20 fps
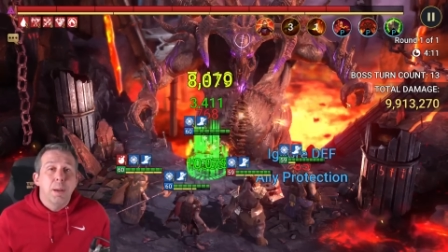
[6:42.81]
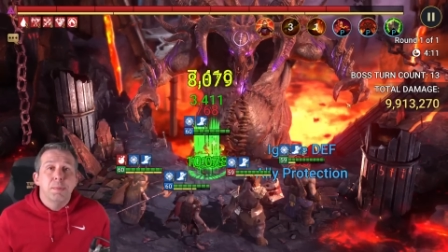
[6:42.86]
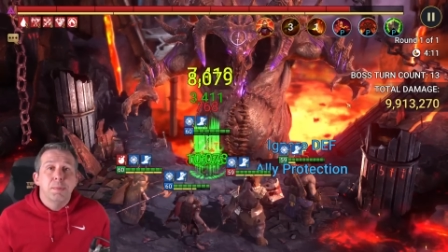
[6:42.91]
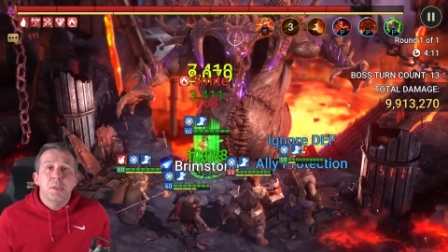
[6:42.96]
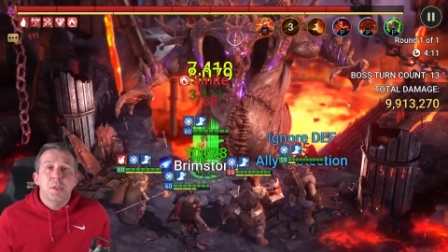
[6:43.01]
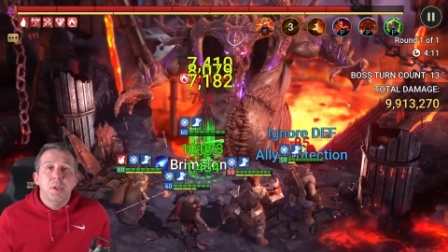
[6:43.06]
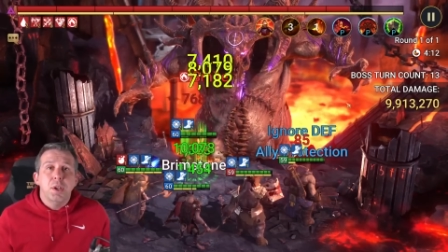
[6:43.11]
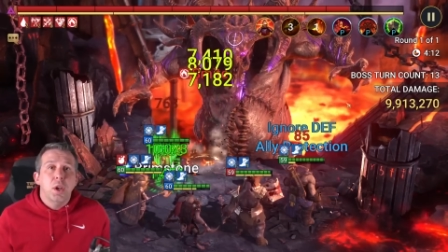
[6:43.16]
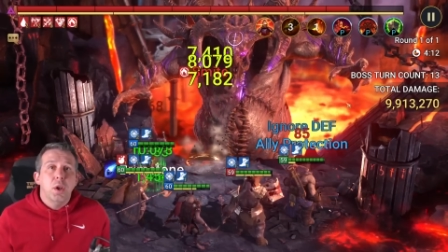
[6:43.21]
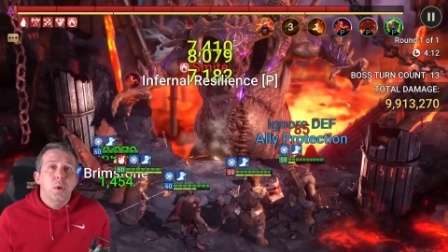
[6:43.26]
Up
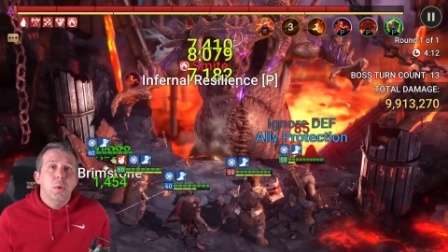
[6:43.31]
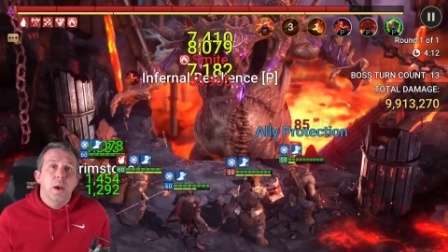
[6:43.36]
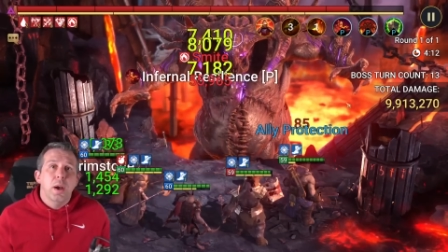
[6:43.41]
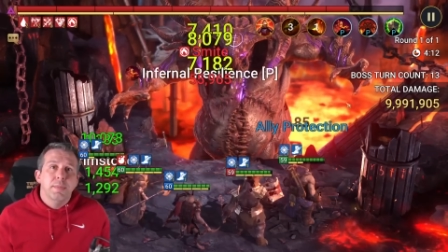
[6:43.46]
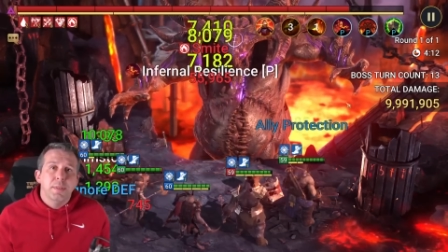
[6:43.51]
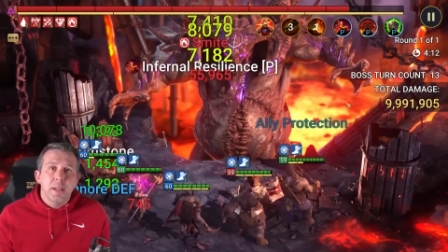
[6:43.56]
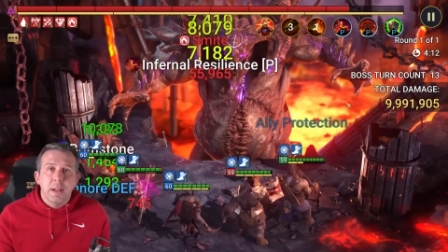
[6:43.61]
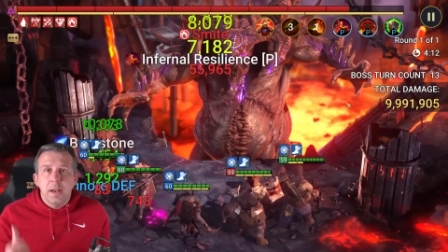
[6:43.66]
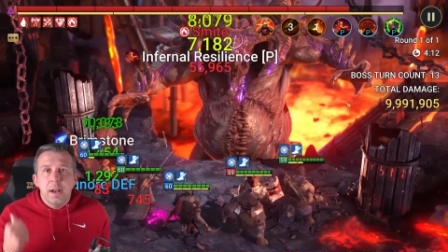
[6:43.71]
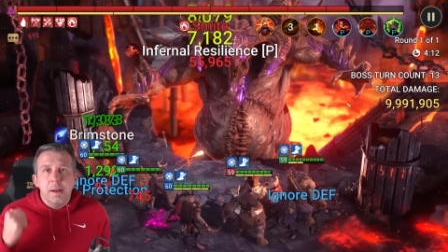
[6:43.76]
to you.
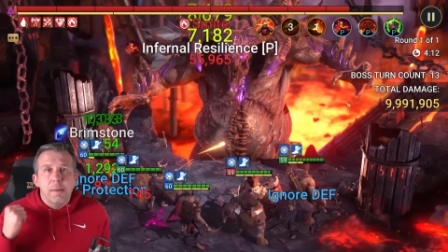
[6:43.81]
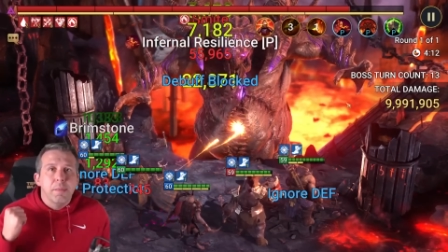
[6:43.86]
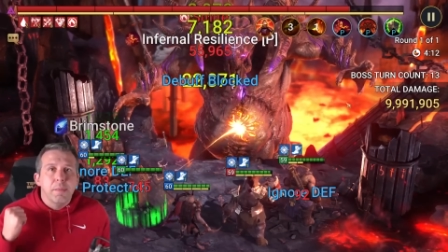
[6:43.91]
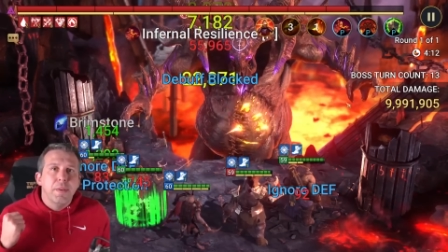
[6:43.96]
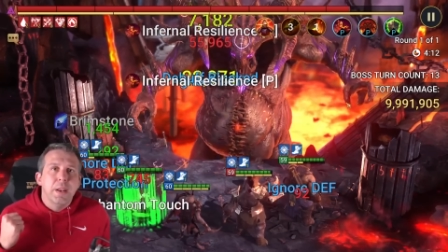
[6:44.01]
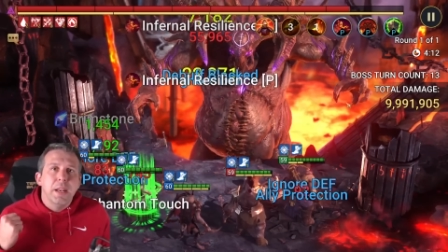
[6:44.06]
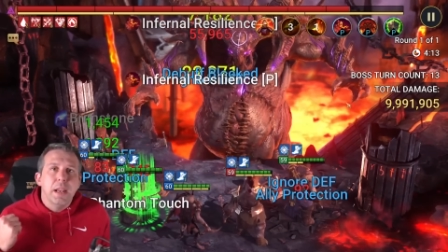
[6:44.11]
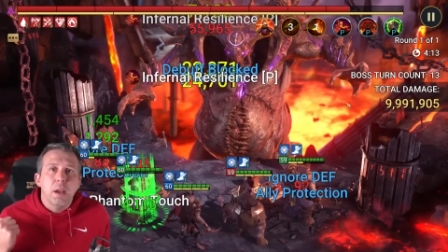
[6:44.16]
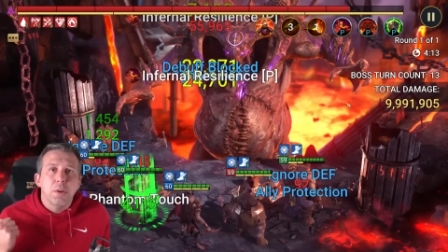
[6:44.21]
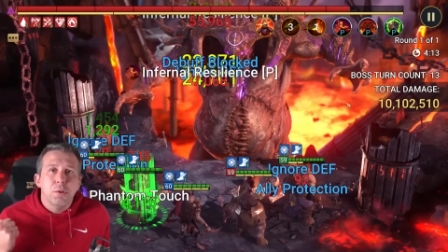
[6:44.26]
I've done another
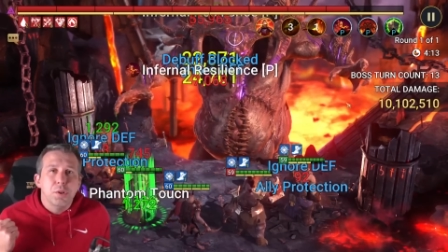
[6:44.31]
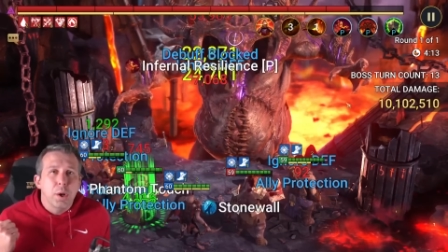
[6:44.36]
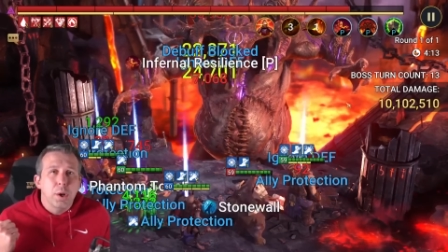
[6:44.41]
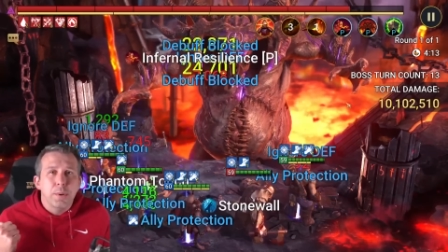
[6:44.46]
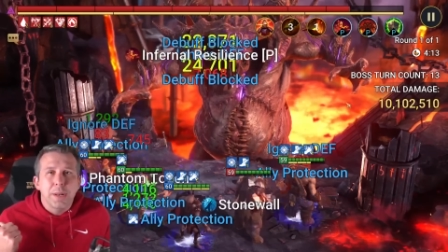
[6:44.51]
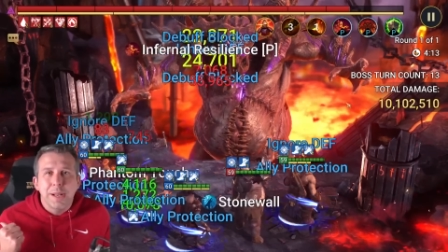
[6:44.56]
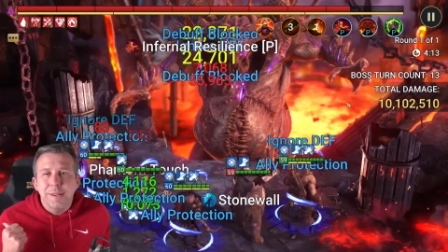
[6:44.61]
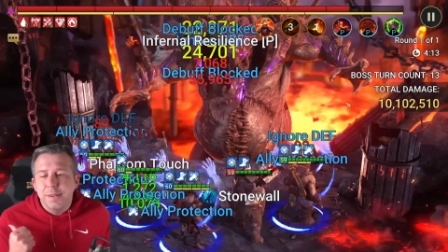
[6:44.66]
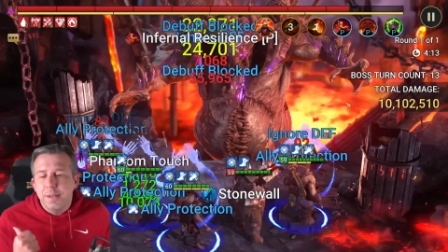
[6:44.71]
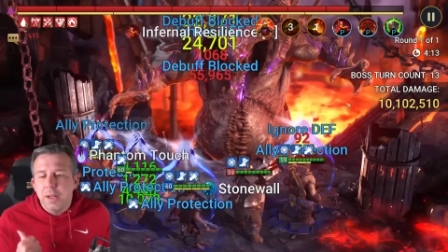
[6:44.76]
video
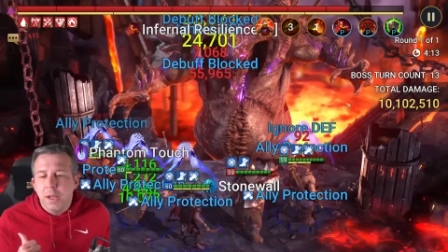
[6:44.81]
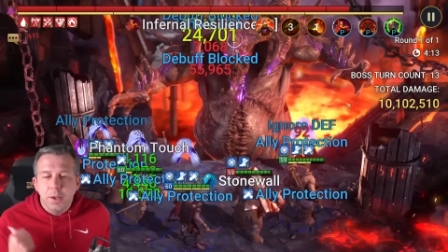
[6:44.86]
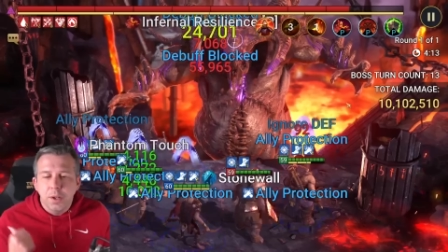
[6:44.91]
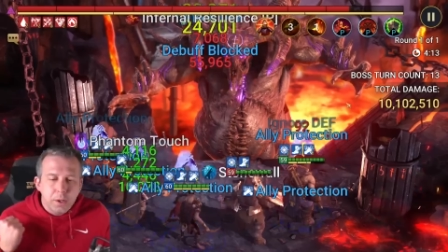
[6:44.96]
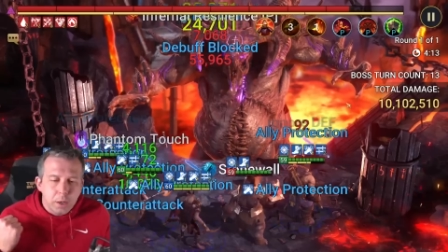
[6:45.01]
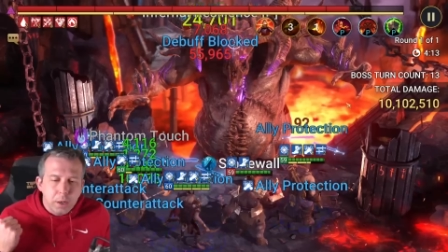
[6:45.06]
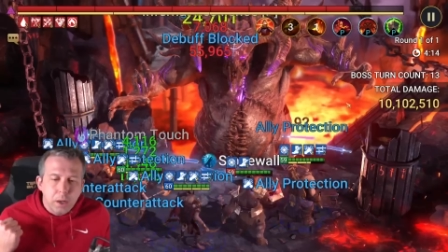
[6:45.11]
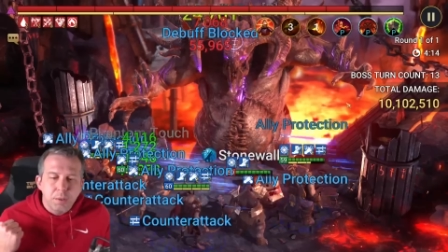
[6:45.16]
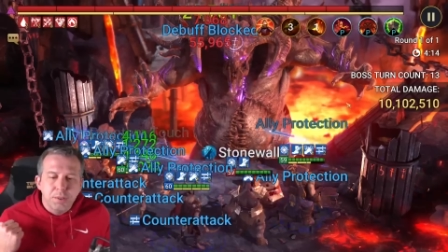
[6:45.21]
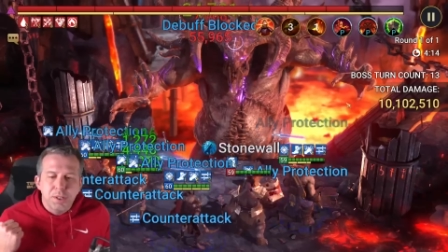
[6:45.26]
showcasing her.
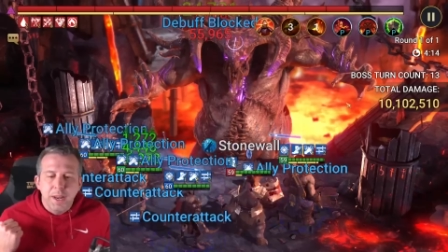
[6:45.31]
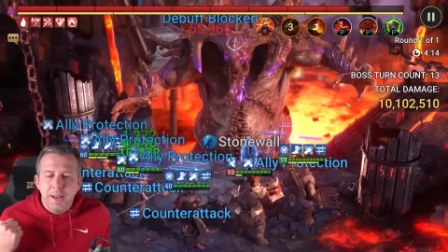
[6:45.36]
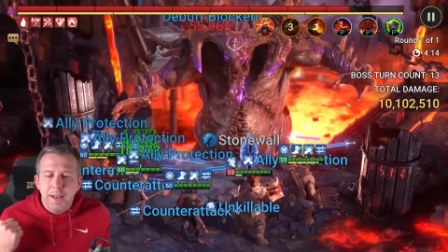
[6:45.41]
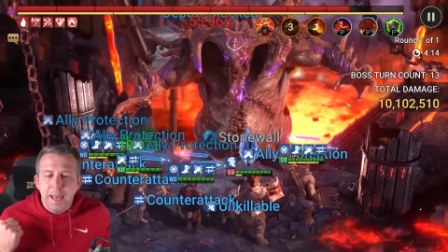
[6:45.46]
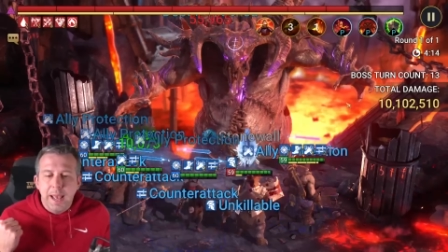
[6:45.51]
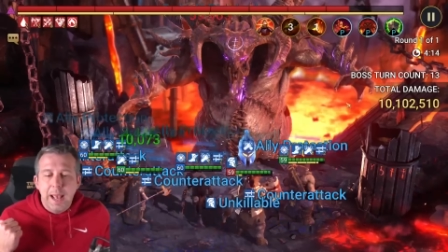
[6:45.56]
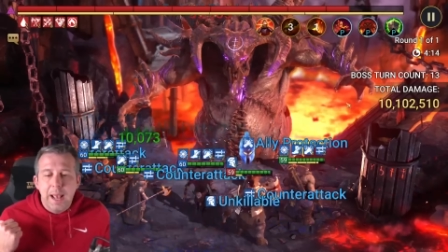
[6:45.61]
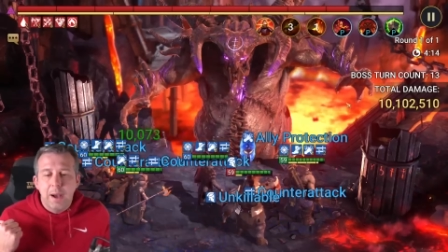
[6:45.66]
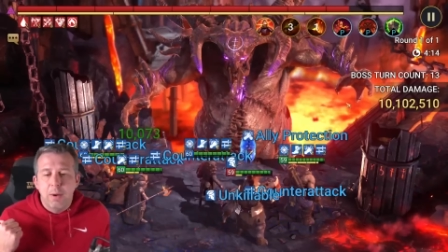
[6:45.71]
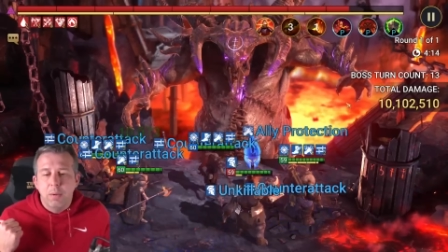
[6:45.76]
You can go and check
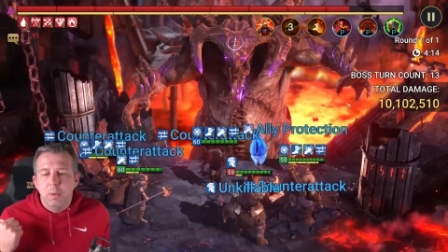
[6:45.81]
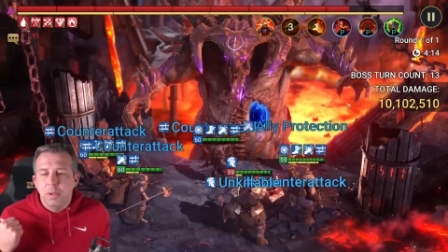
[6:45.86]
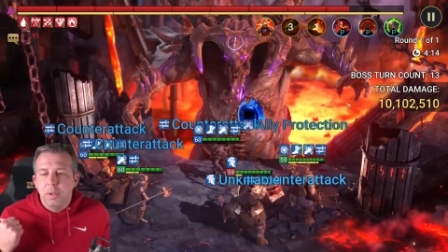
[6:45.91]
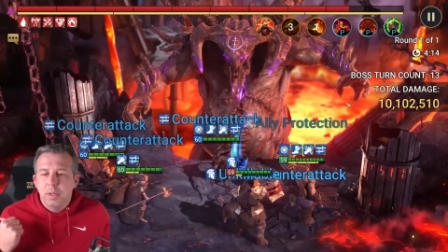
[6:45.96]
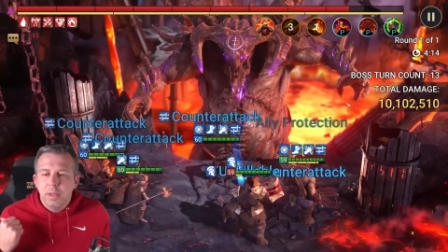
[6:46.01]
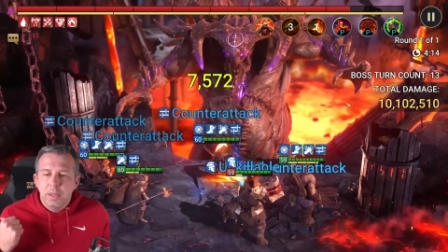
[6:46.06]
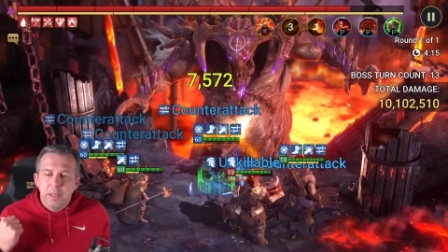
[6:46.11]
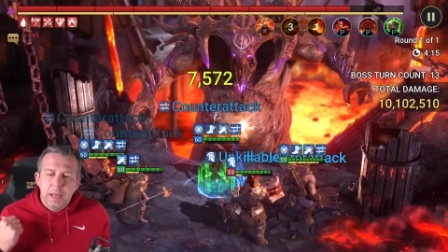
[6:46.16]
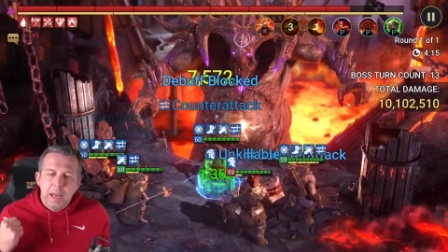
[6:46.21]
that out.